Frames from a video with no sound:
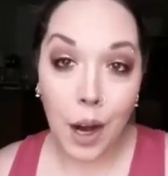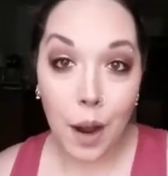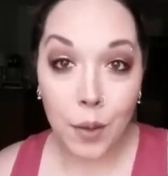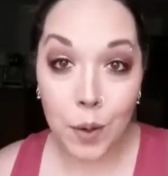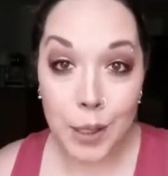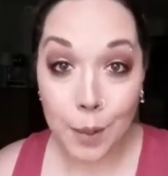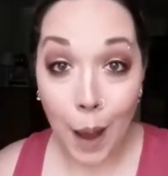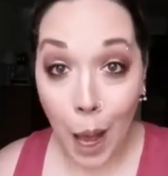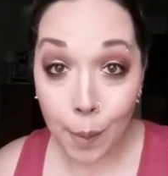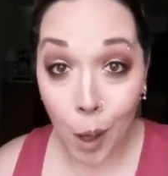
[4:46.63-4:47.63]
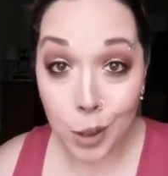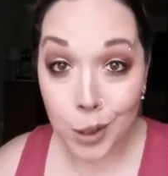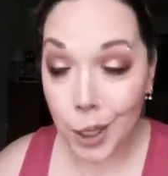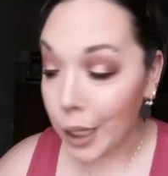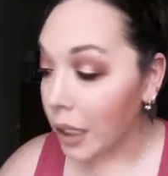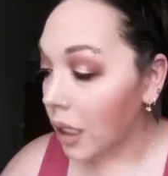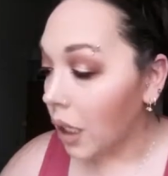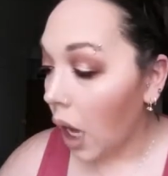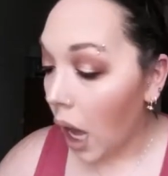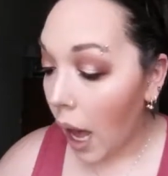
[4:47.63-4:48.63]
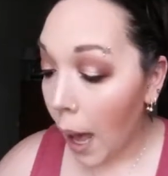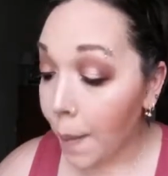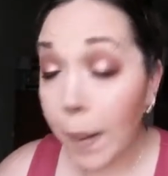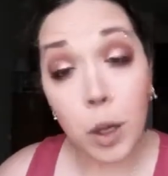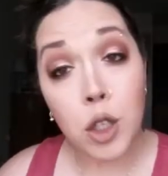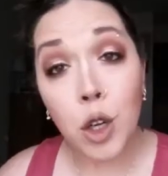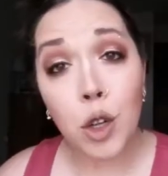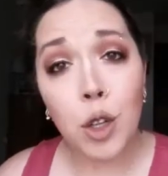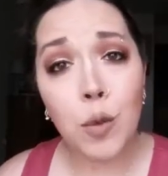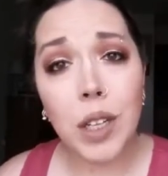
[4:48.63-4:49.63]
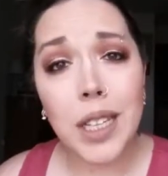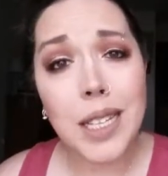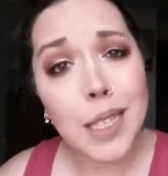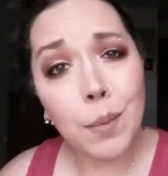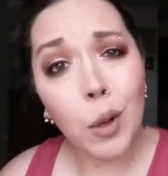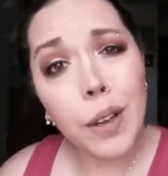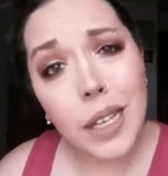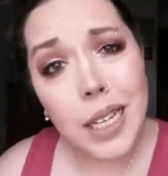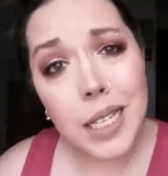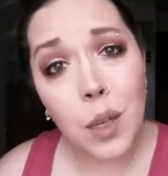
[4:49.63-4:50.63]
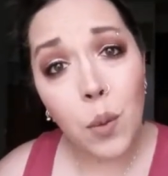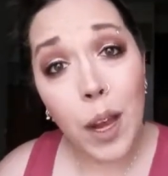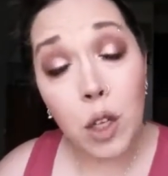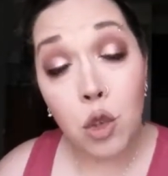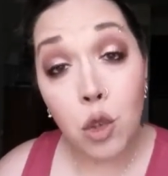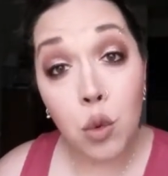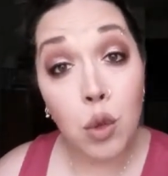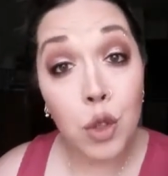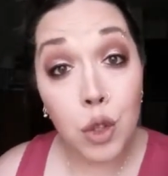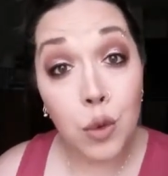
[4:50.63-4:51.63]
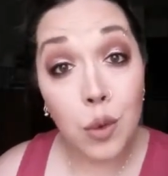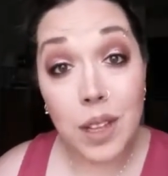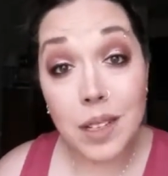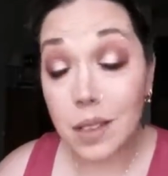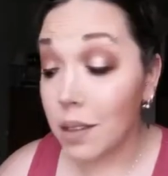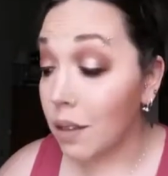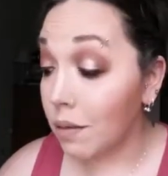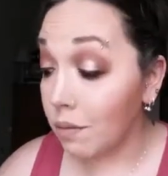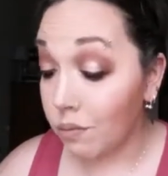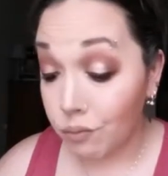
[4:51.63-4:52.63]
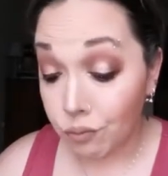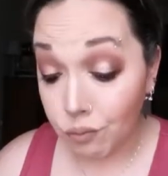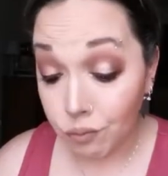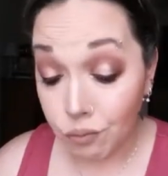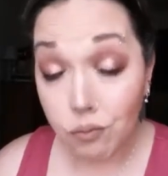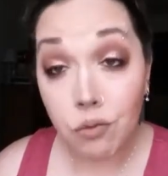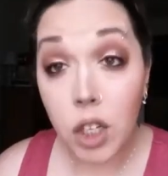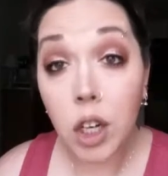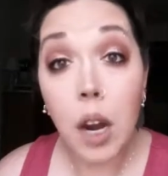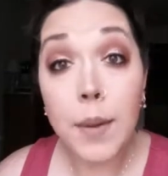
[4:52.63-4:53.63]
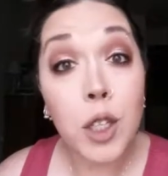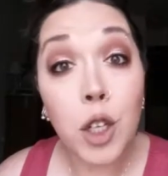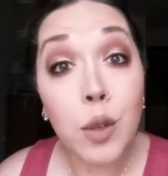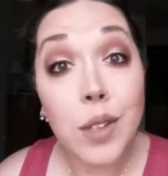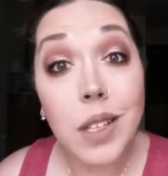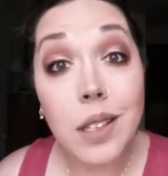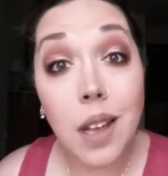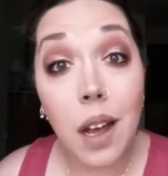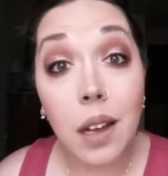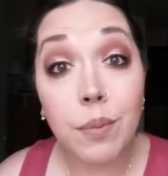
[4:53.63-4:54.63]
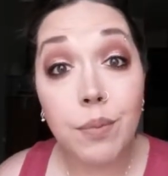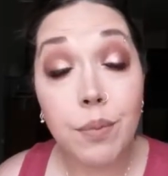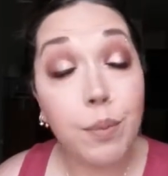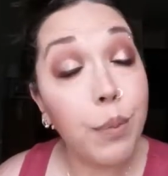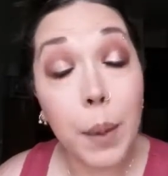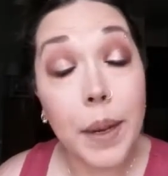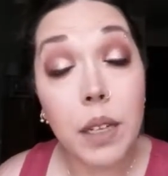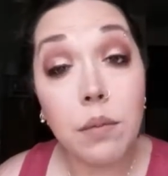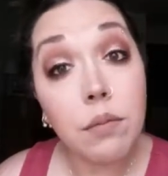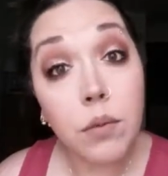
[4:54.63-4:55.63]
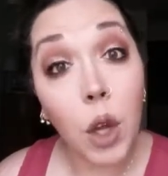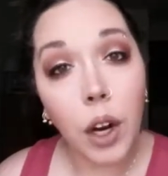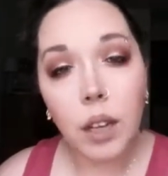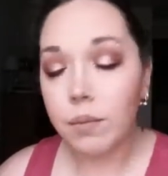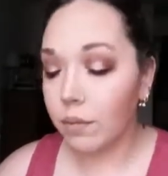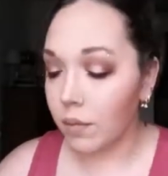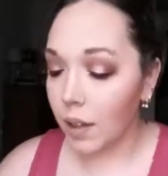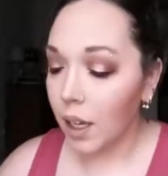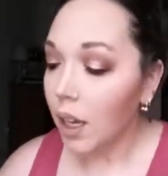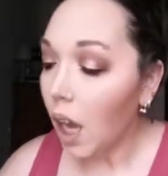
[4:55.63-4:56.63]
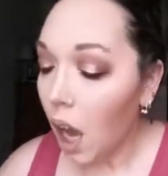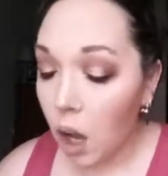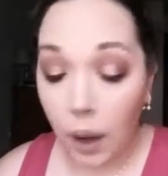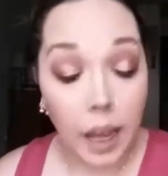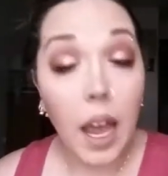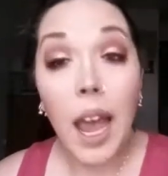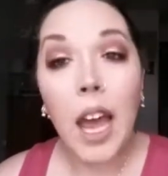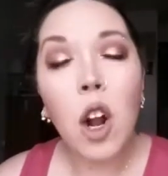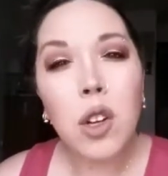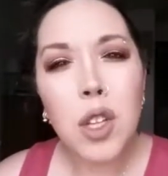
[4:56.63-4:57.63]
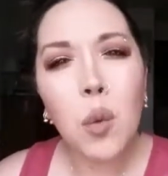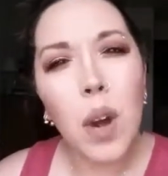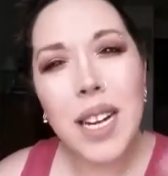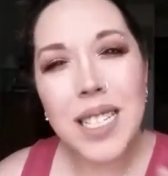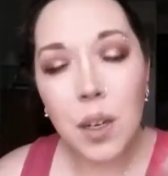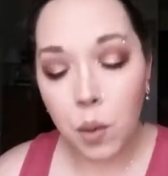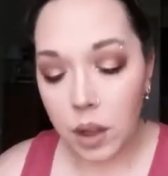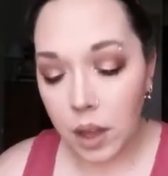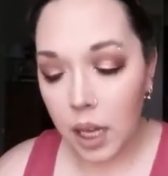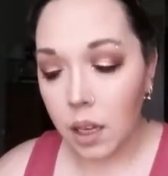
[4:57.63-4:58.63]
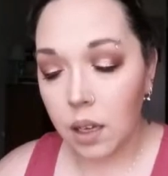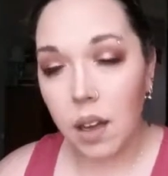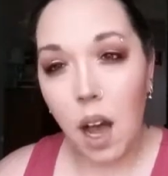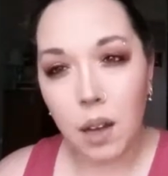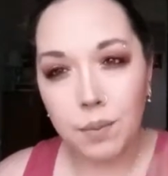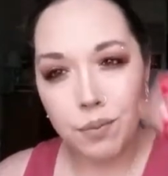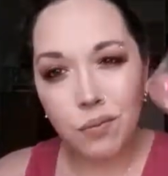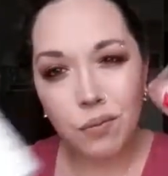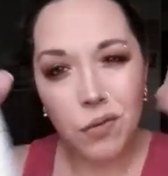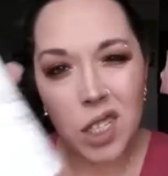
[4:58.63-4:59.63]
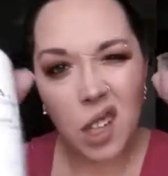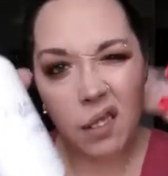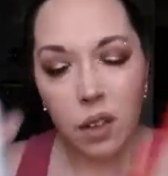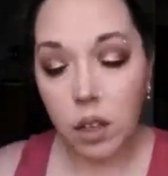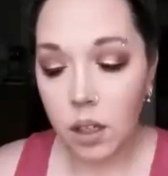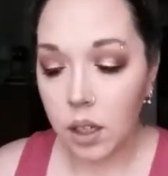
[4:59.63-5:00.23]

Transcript: that I have the rest of my eyeballs done, I'm going to show you the really simple and easy way to do this, to use this pigment. Sorry. Okay, and also what I did with the this stuff